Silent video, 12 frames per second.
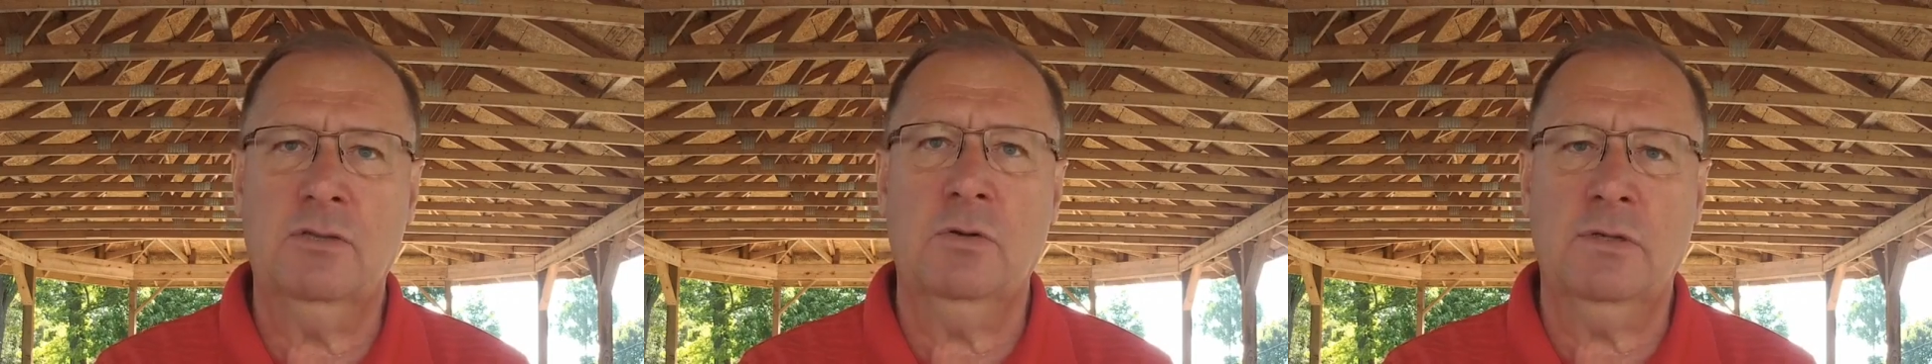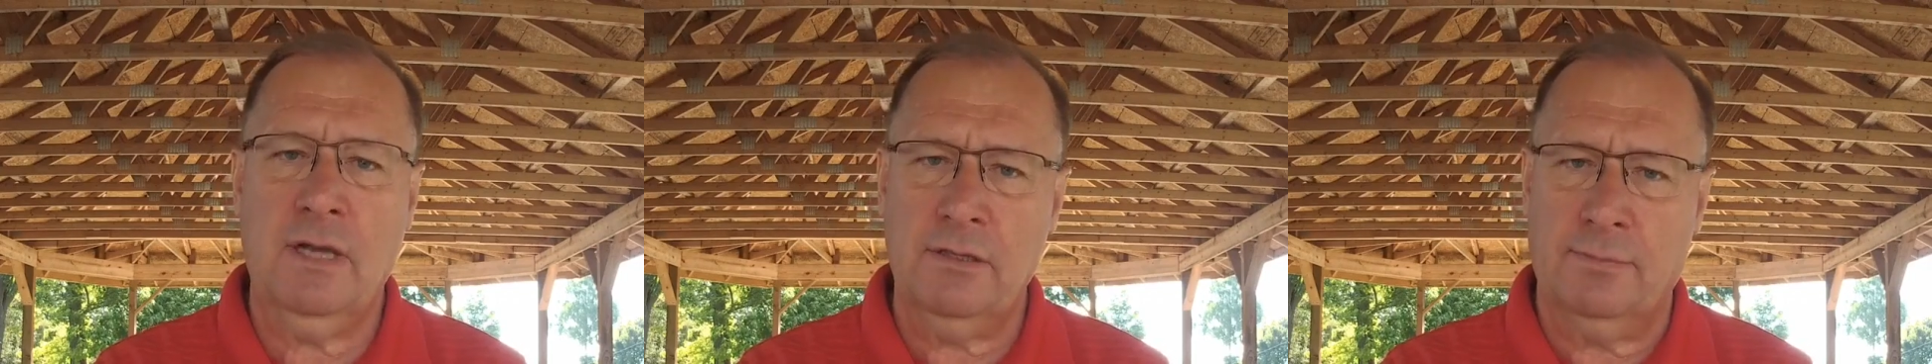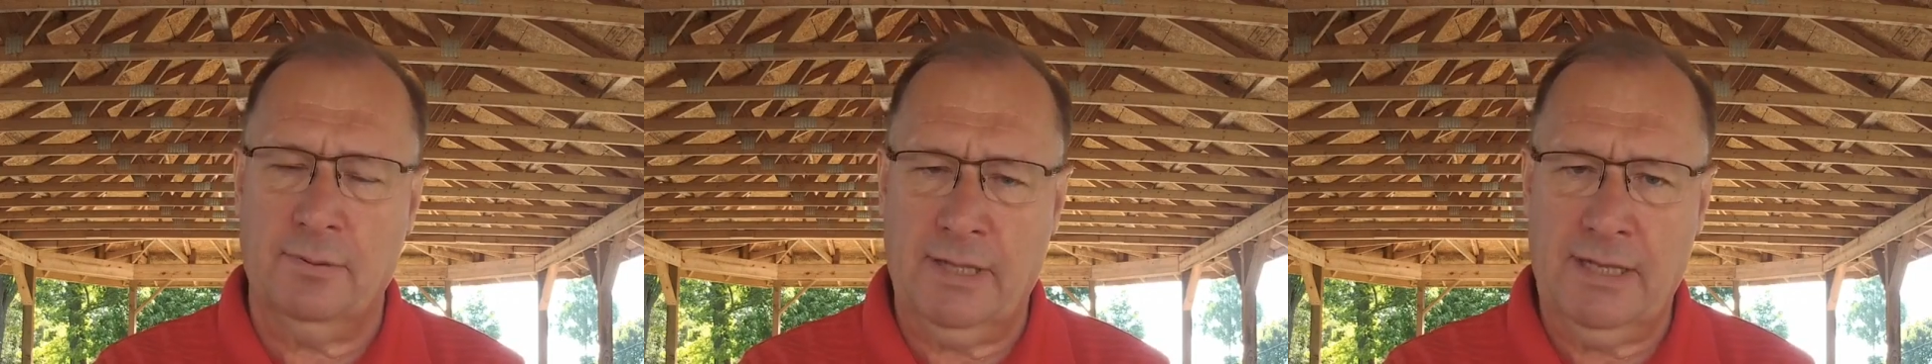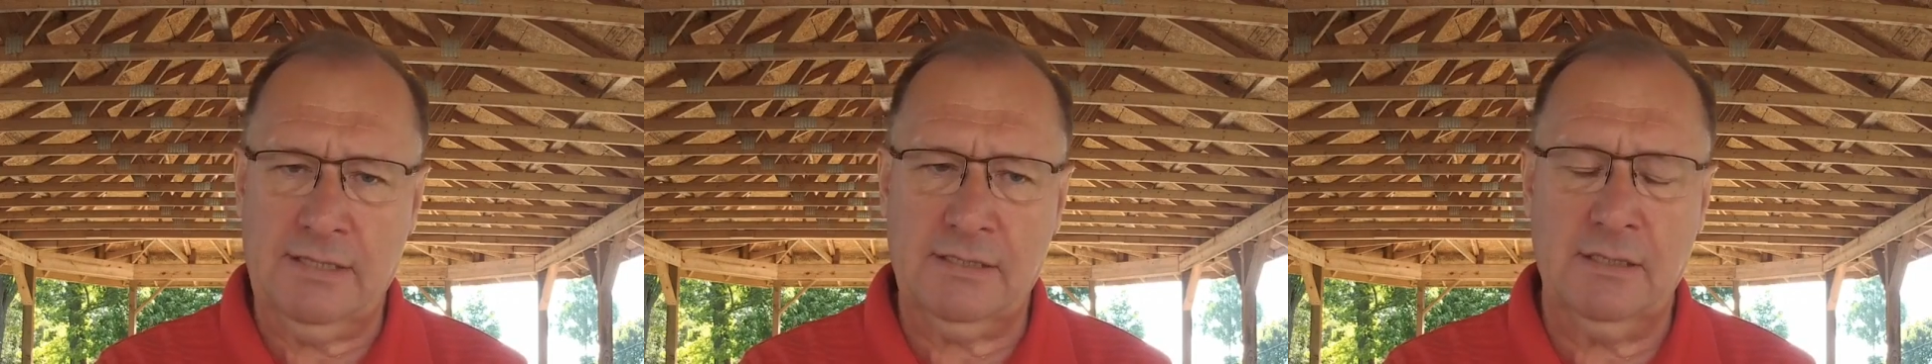to another
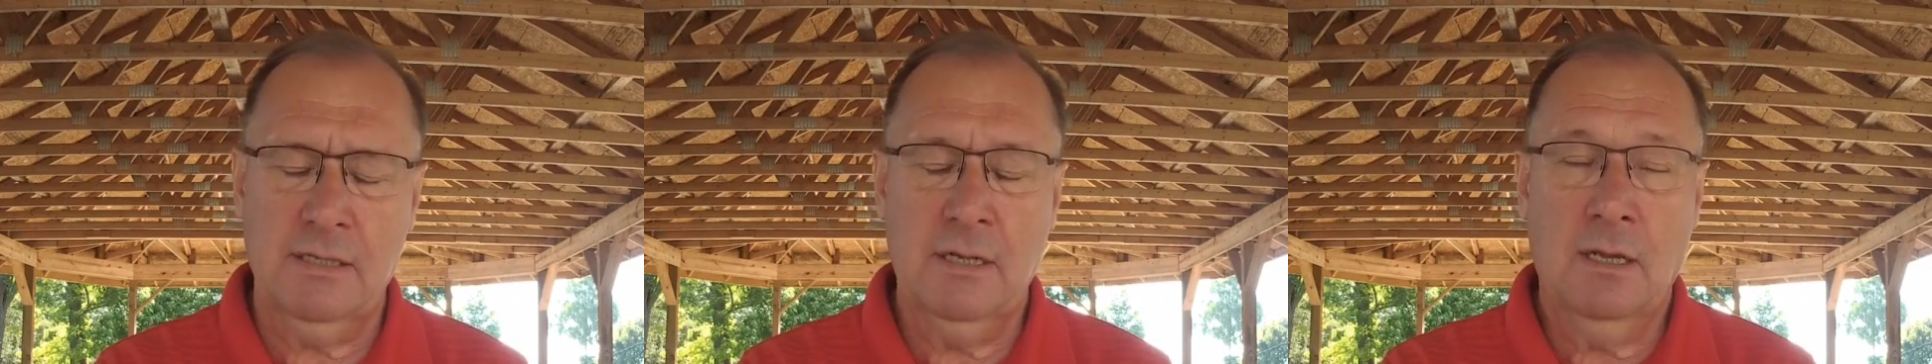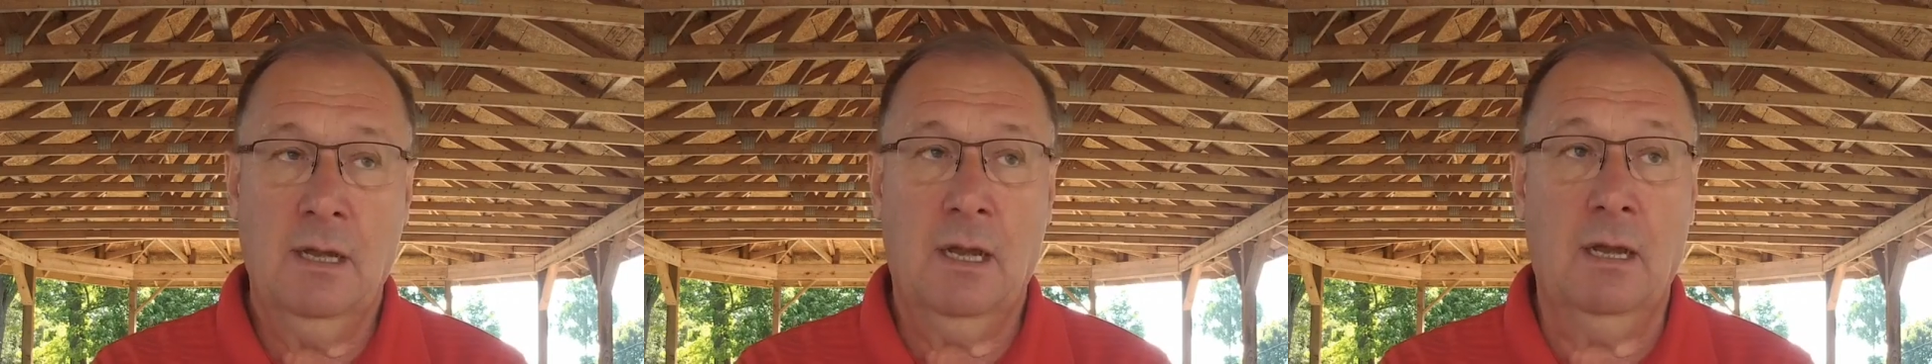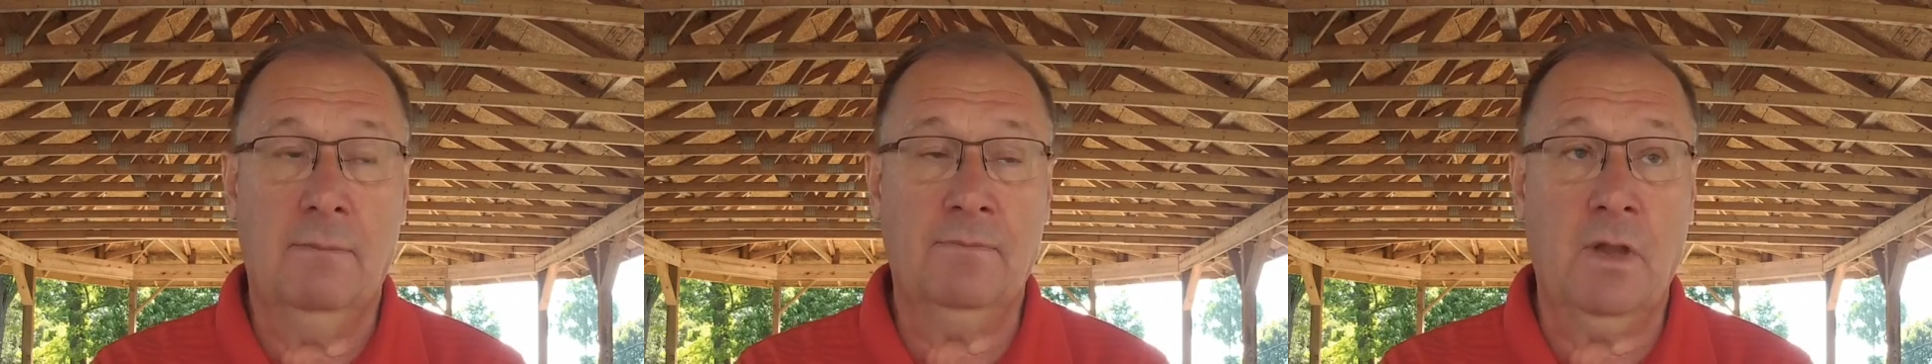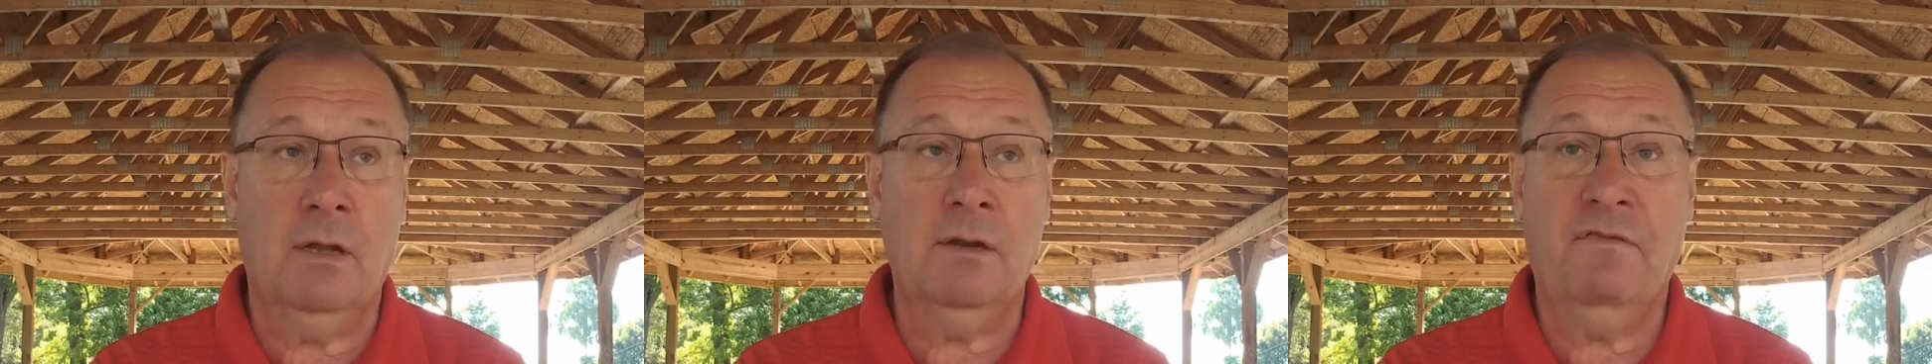place um,
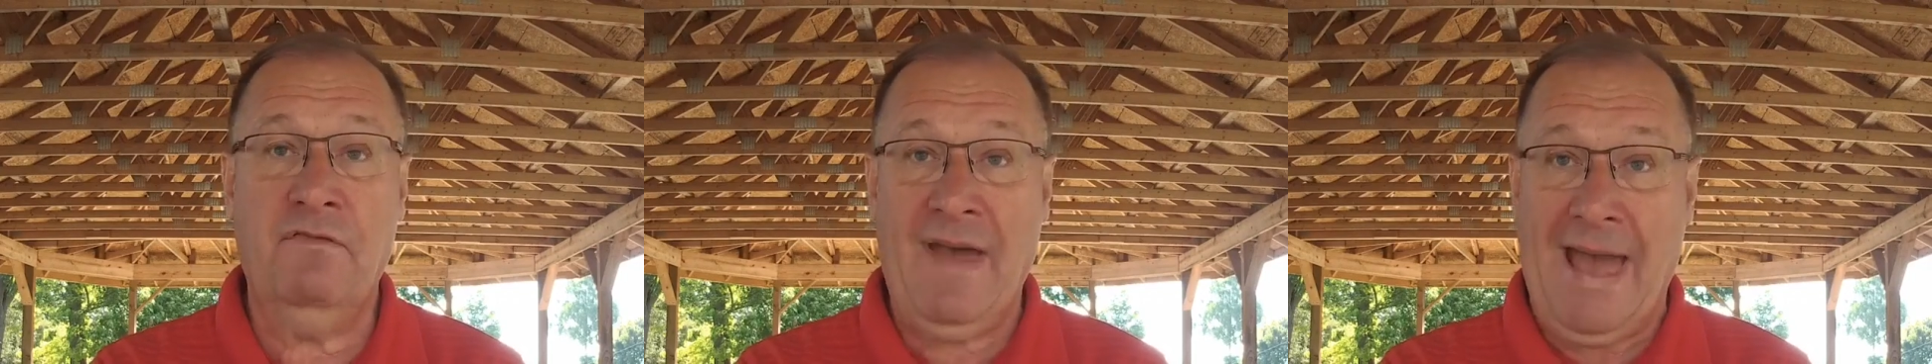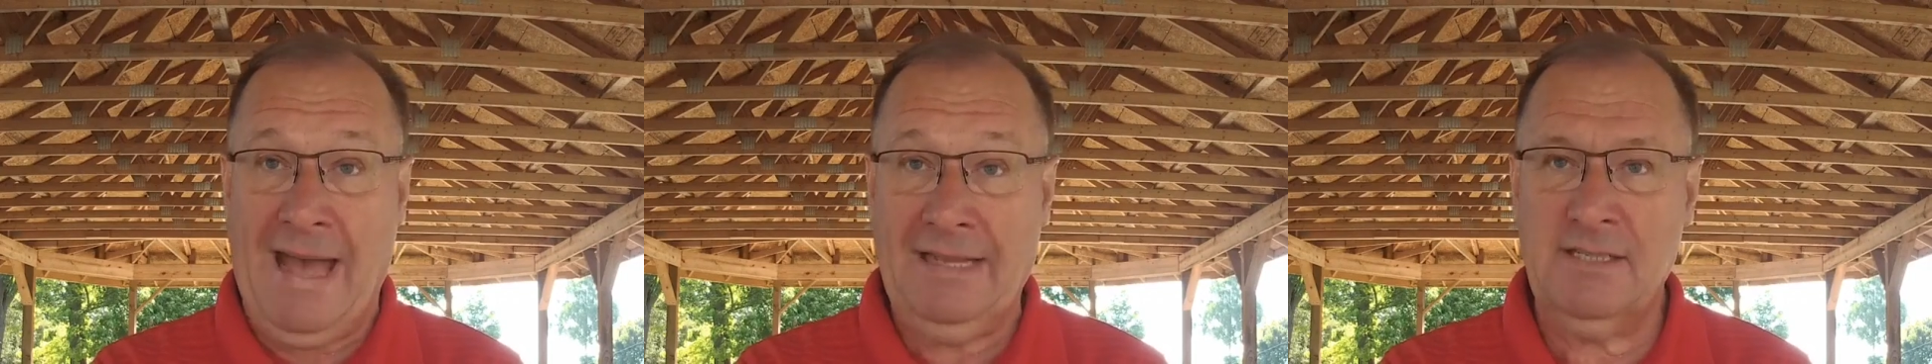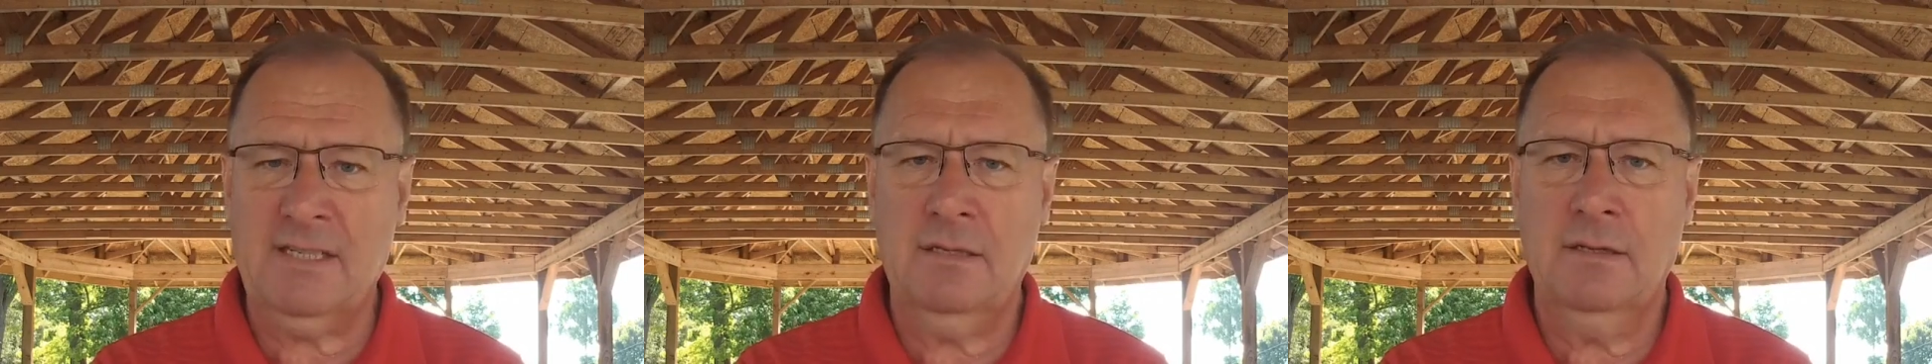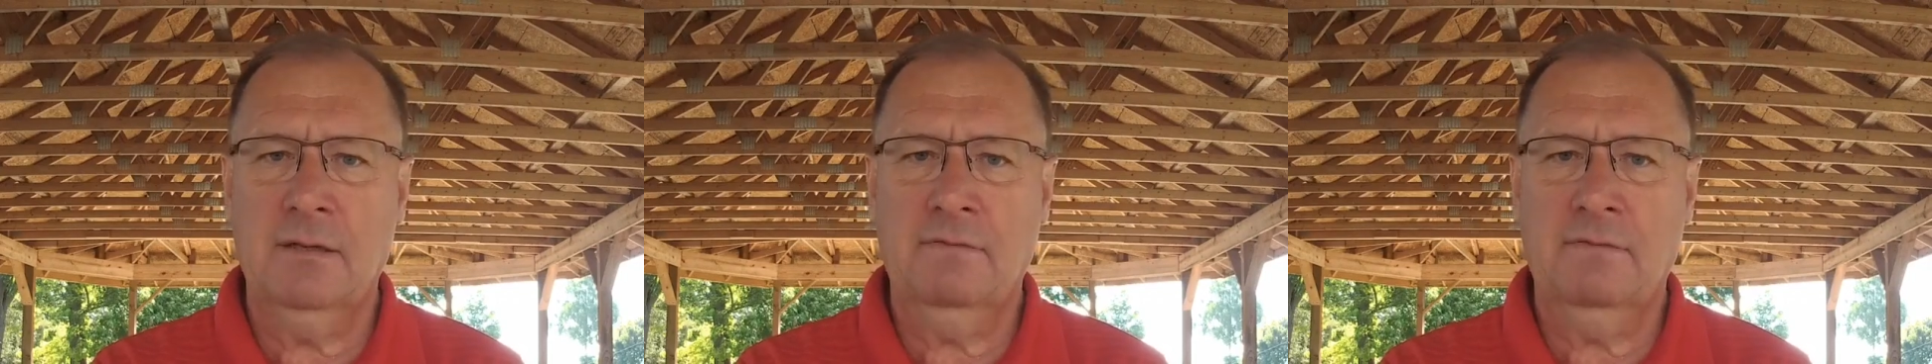on a fast,